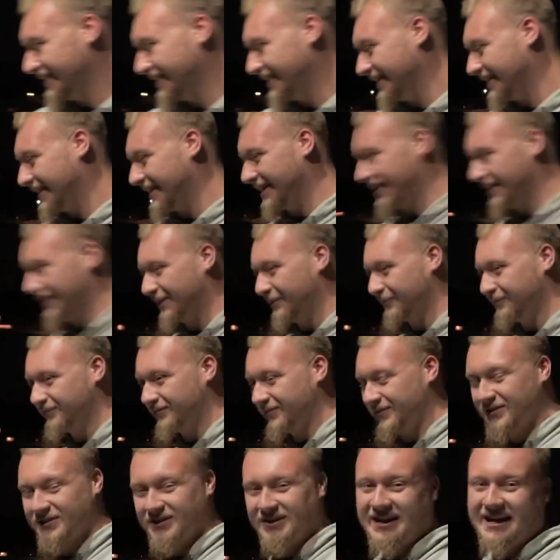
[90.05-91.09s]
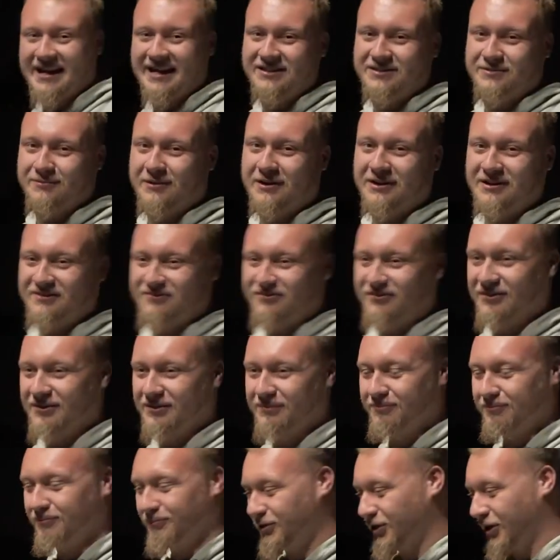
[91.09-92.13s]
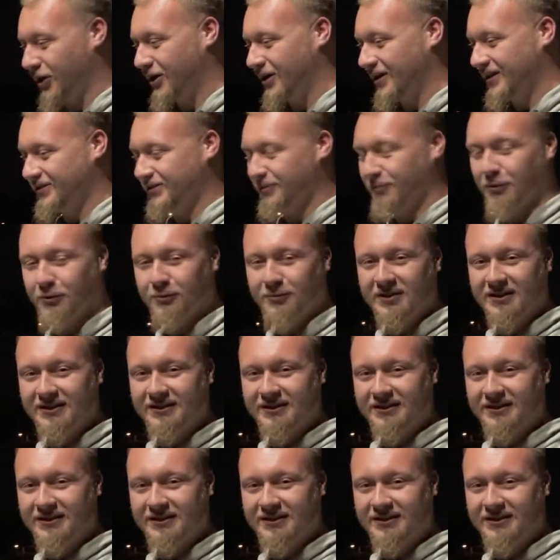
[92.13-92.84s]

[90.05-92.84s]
So yeah, that's about it for the car at the moment.